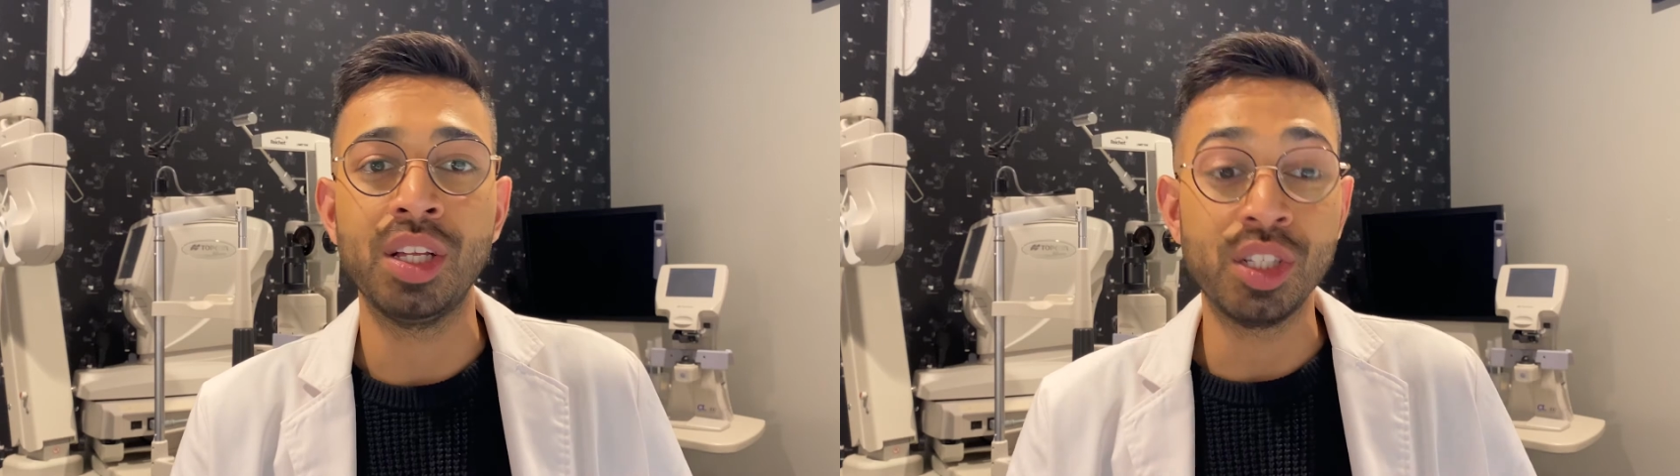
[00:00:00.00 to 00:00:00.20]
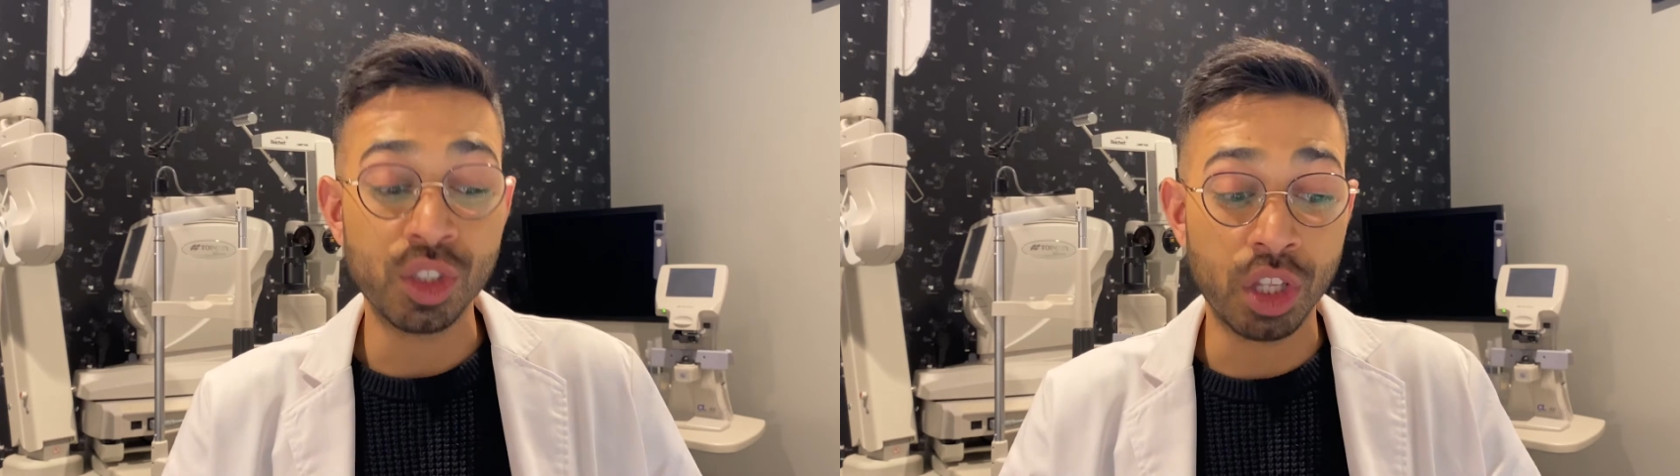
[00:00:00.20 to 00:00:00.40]

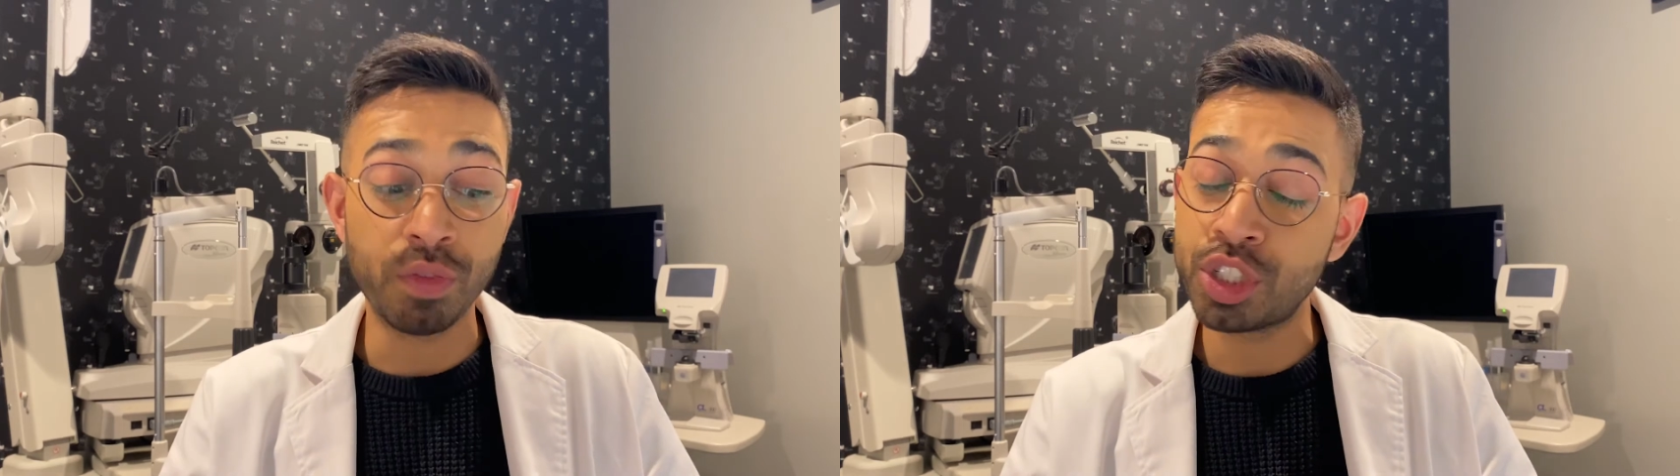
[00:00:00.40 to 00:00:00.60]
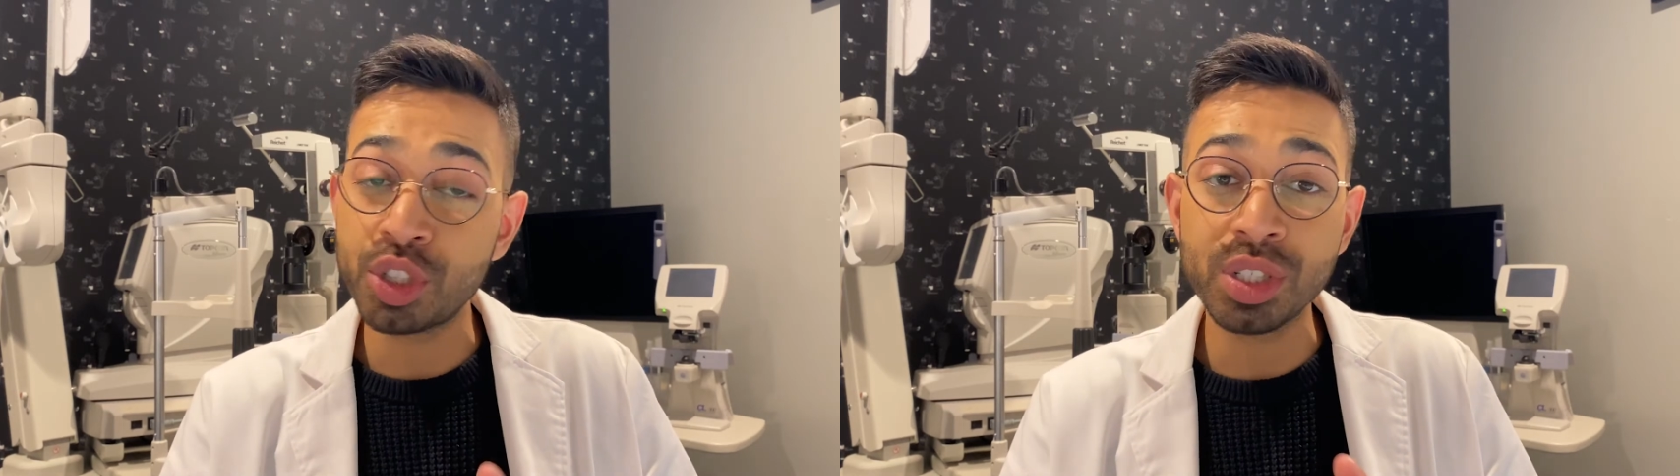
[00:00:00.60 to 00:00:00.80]
So the
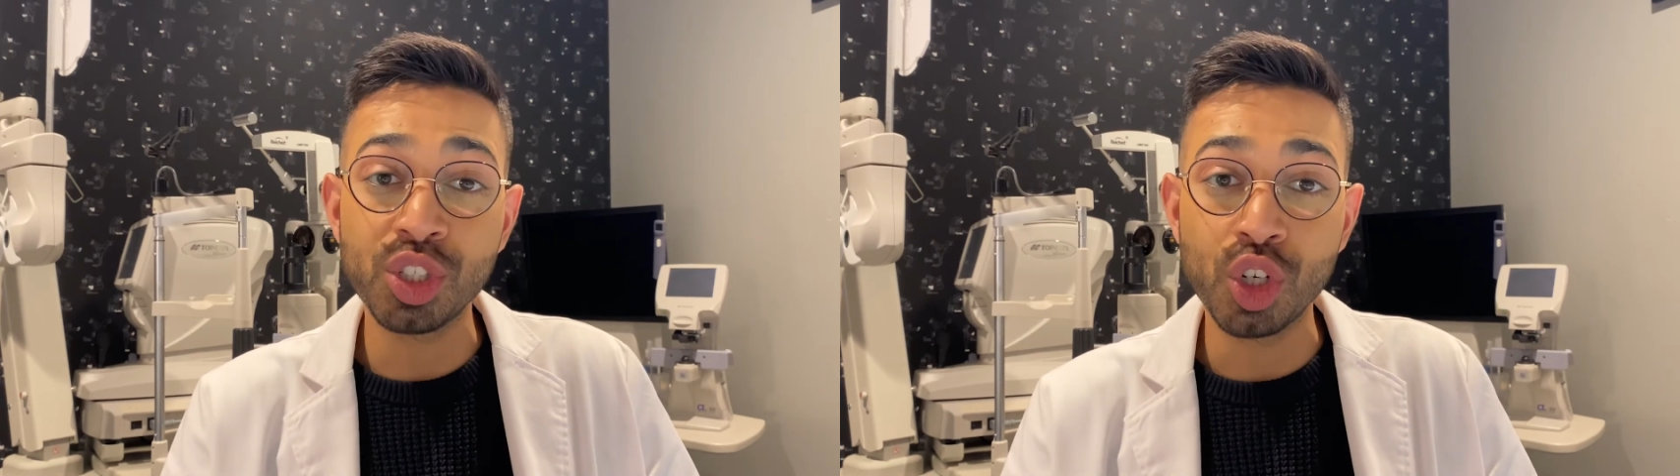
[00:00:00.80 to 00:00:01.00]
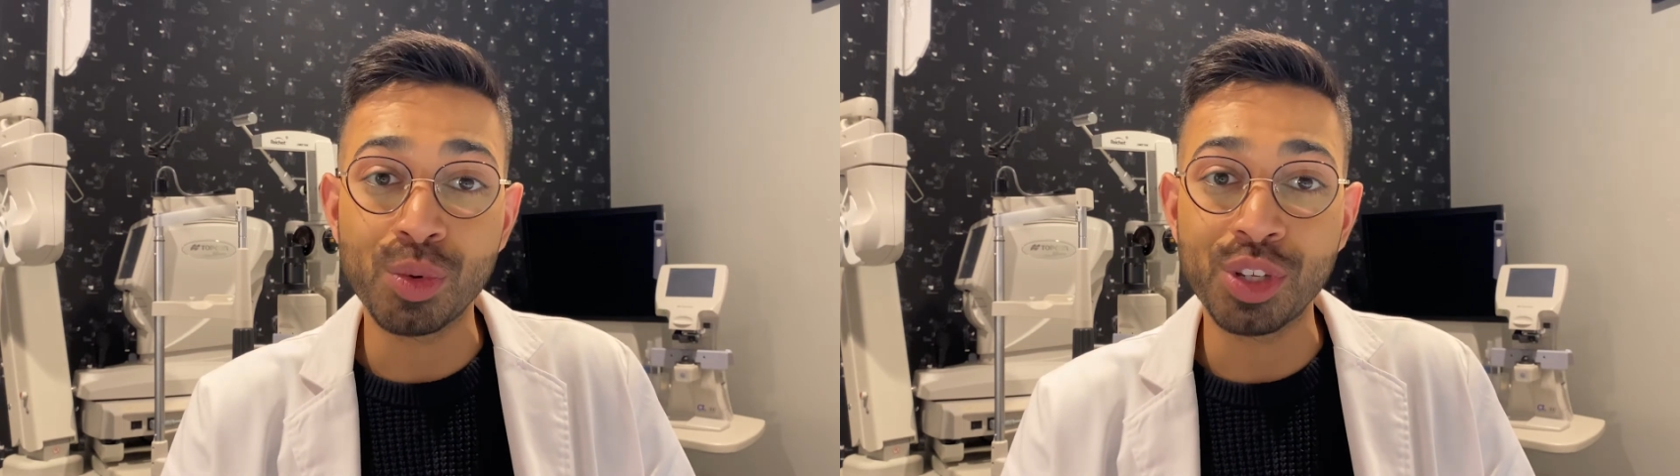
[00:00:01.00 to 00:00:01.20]
vitreous
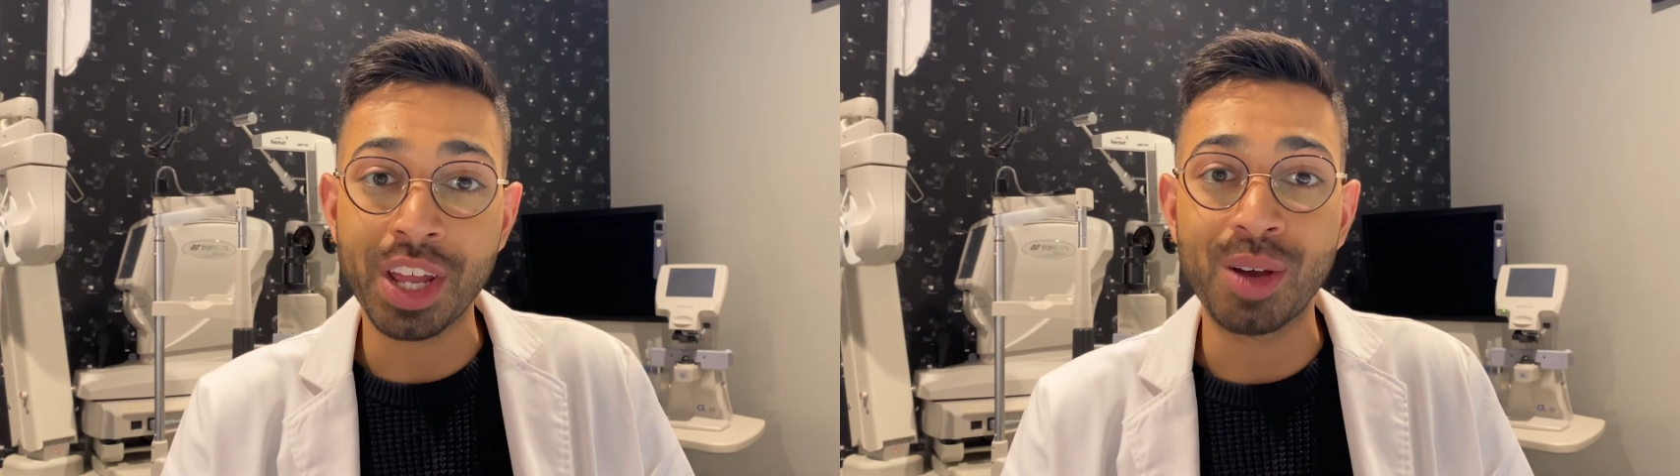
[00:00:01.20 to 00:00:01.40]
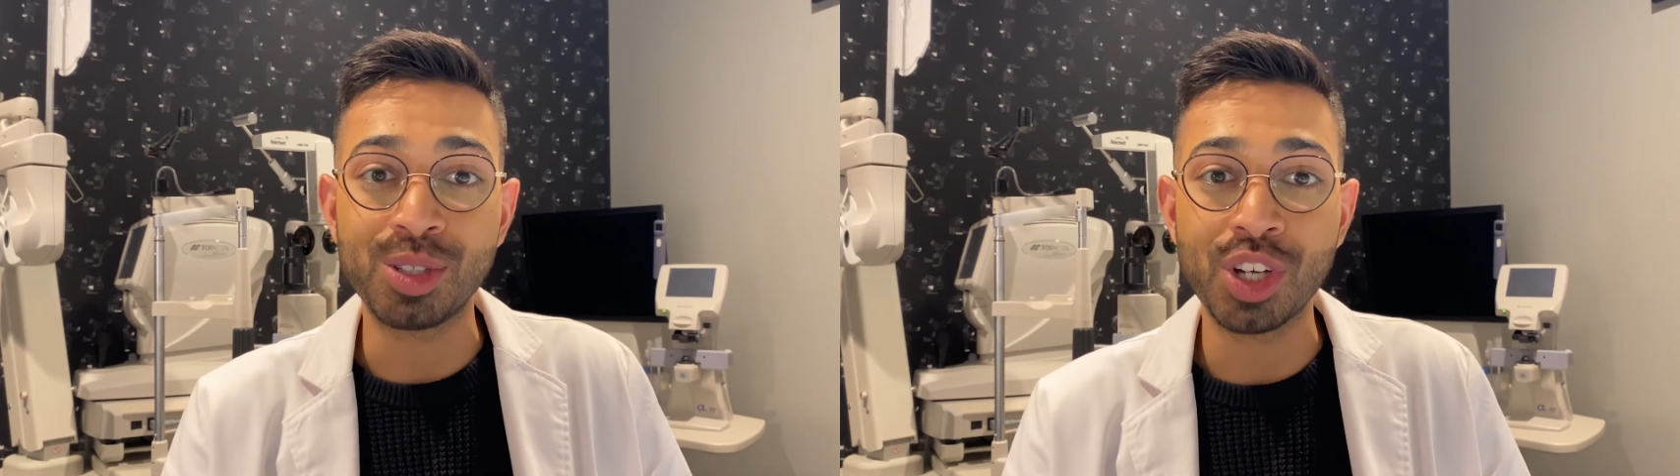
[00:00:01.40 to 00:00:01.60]
humor that
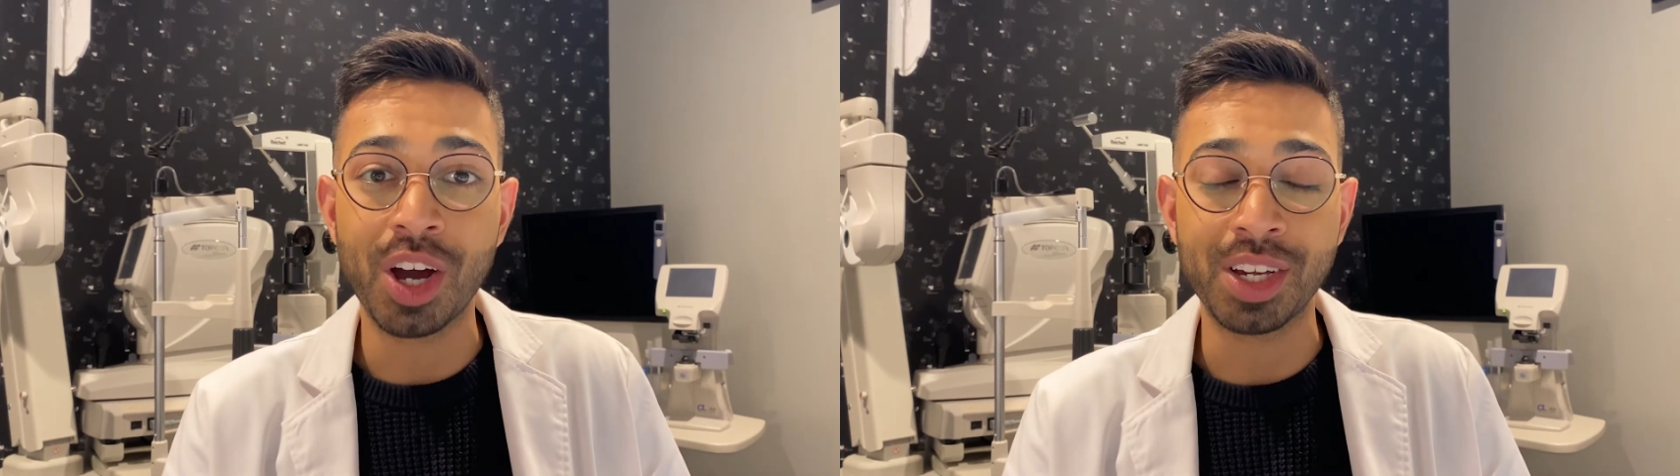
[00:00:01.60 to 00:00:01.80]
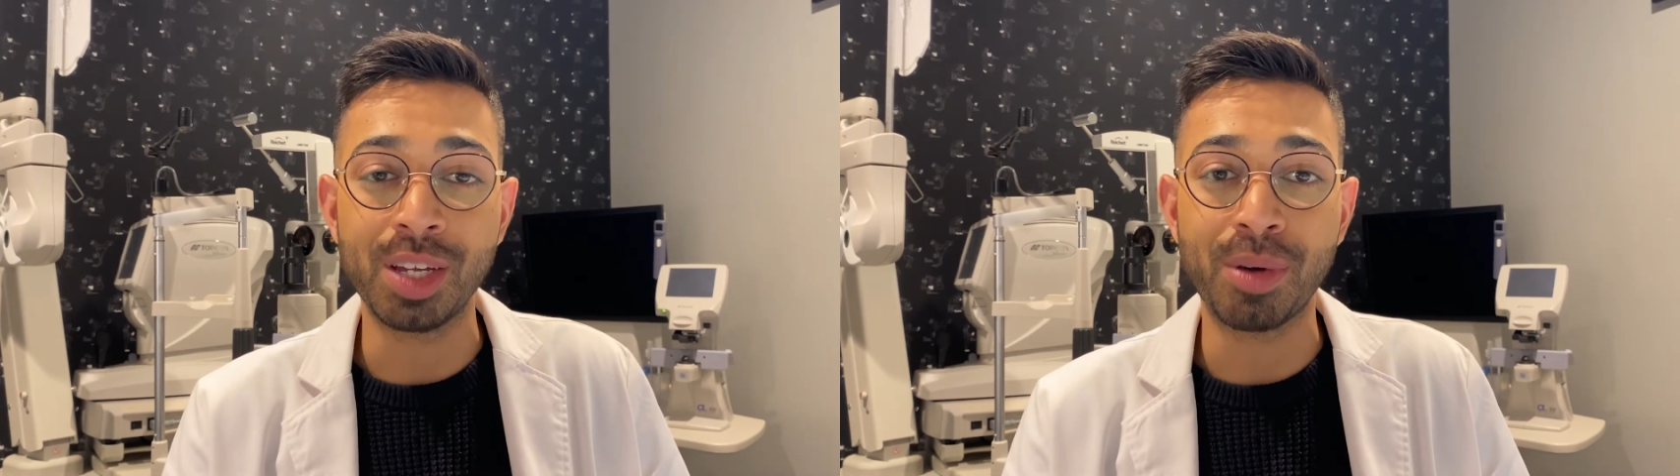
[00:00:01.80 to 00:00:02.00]
I was
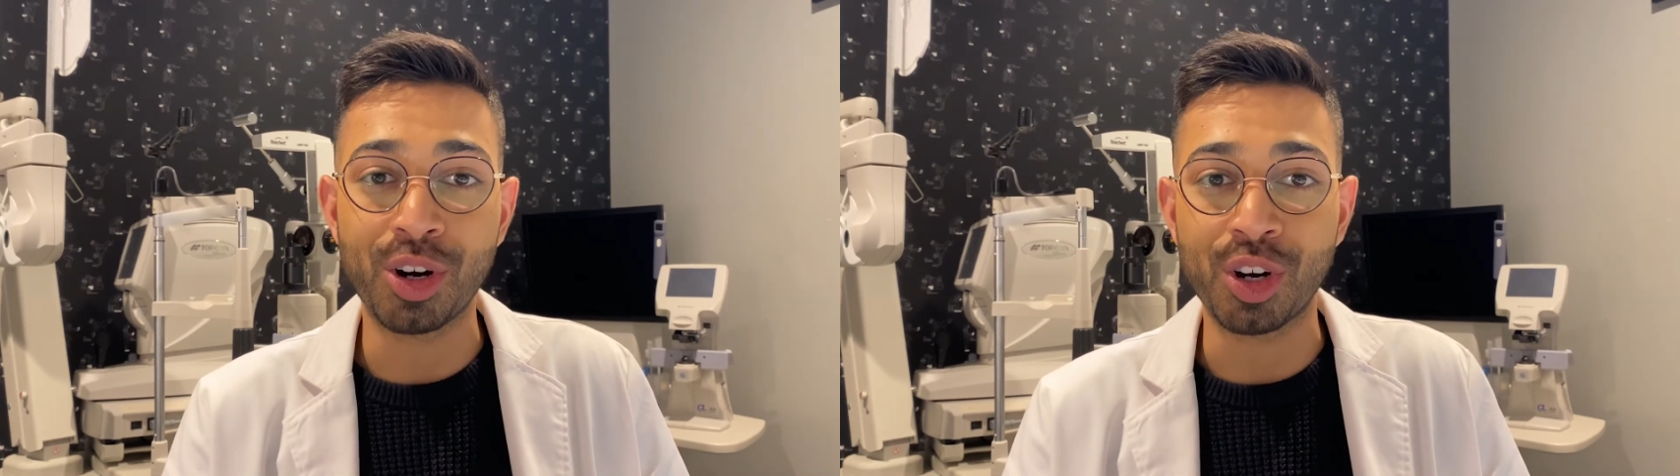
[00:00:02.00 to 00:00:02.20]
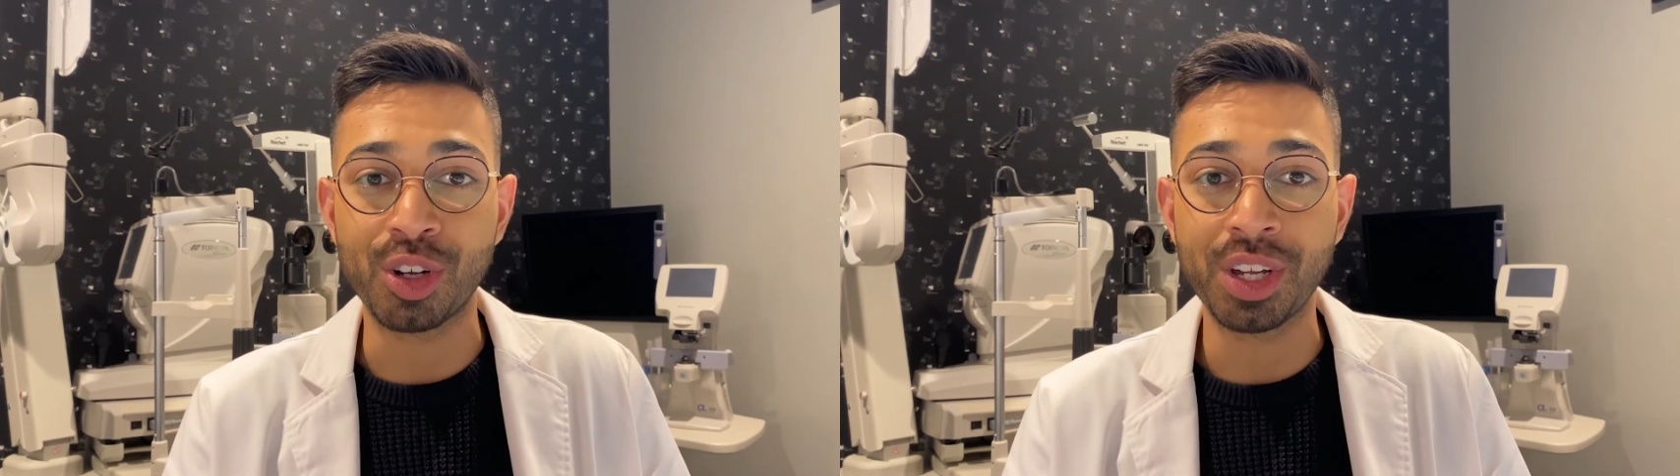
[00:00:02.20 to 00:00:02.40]
talking about
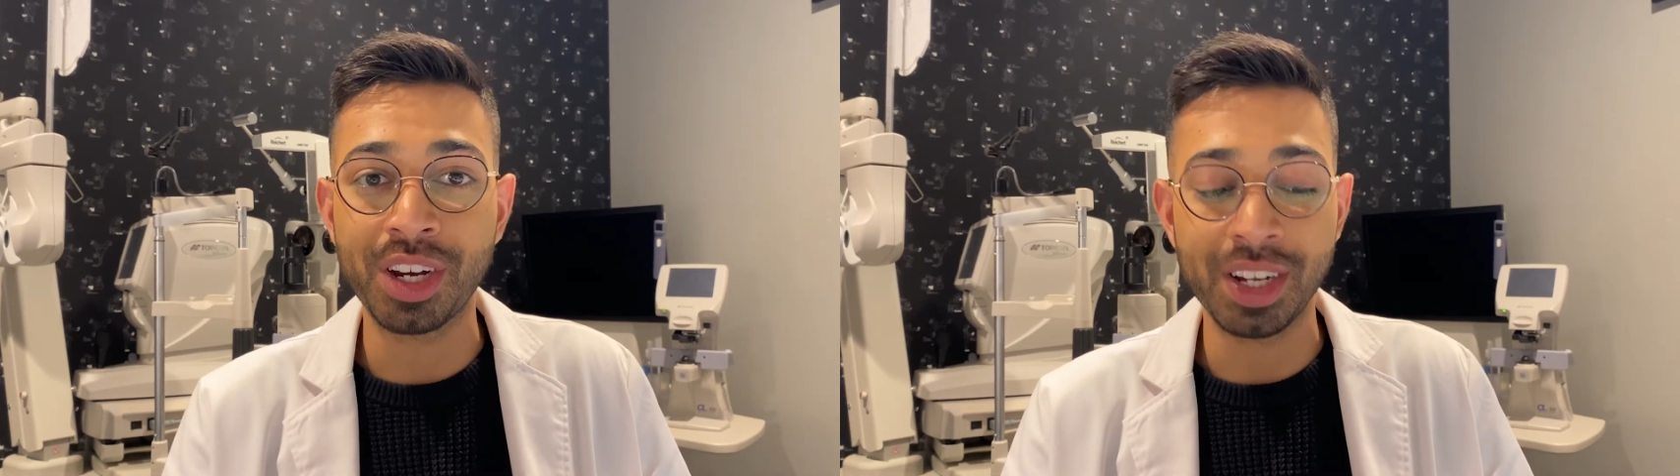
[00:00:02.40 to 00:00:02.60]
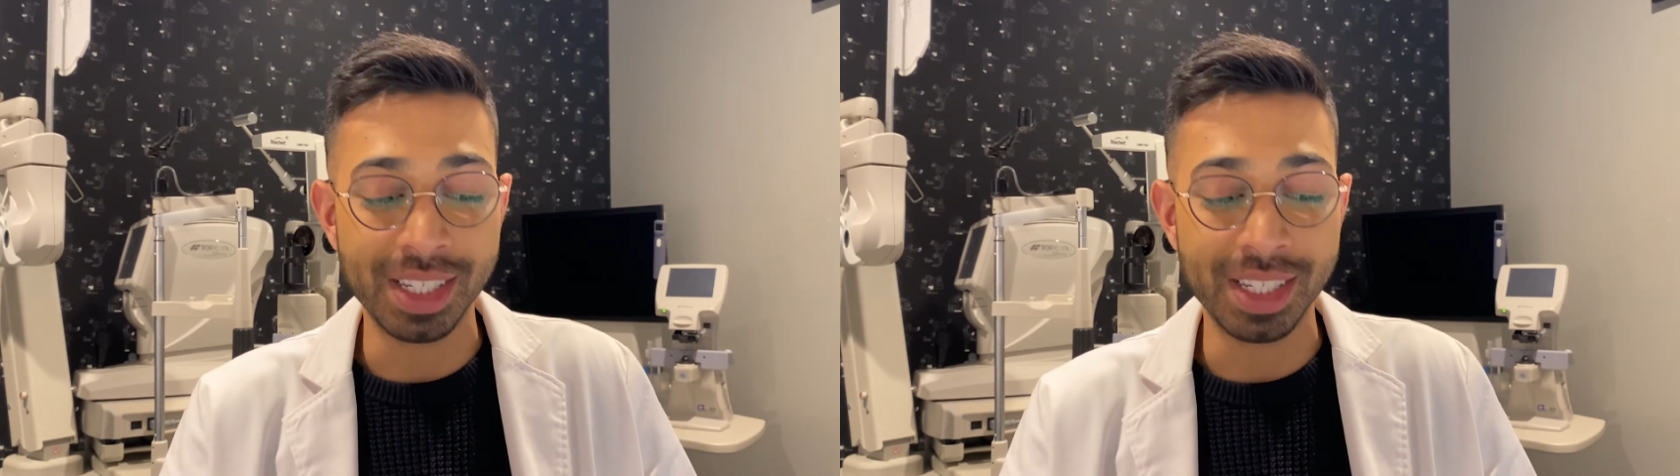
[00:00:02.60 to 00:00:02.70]
earlier